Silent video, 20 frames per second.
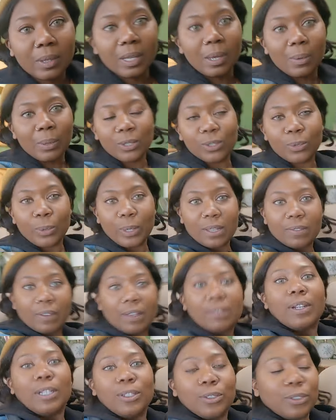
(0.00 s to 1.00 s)
He wants
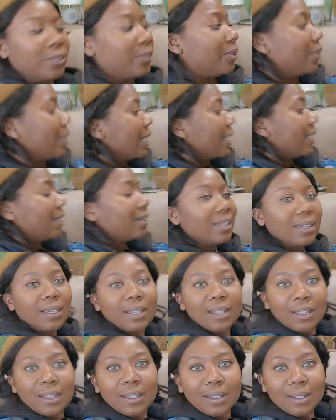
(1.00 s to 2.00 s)
2500 for it.
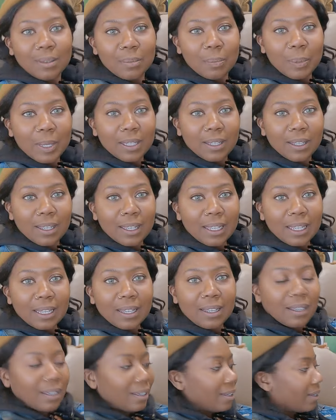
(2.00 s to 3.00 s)
But
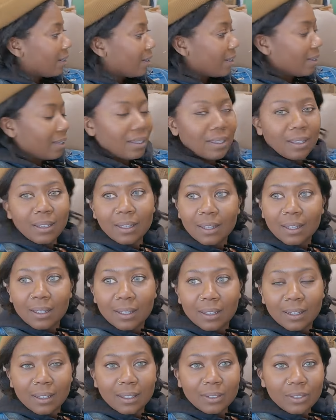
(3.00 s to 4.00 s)
like,
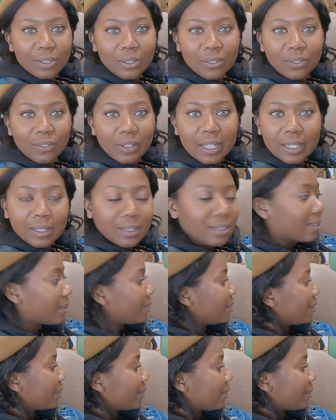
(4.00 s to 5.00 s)
it just
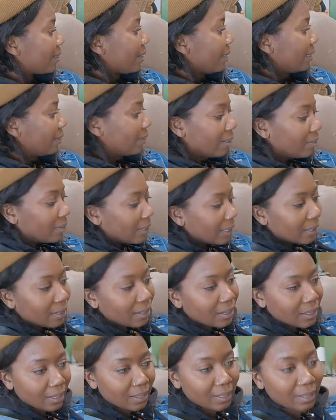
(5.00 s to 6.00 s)
fits. I love it.
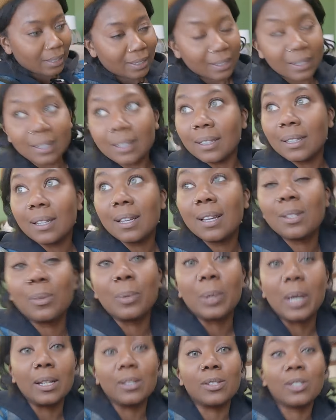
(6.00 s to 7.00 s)

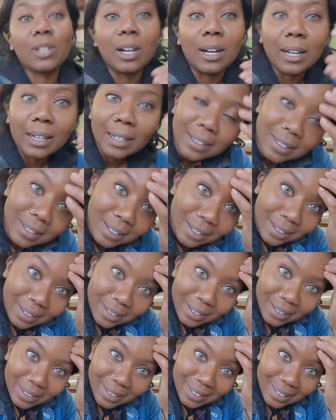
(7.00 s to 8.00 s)
So we got his card.
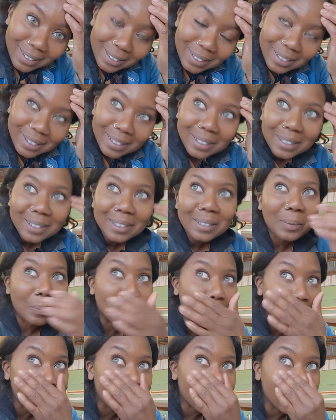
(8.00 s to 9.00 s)

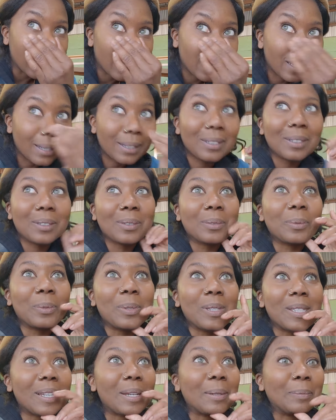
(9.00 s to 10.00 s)
We'll see. We'll
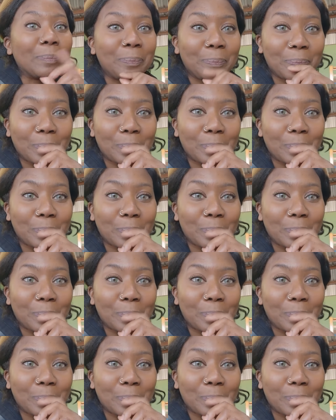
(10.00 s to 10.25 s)
see.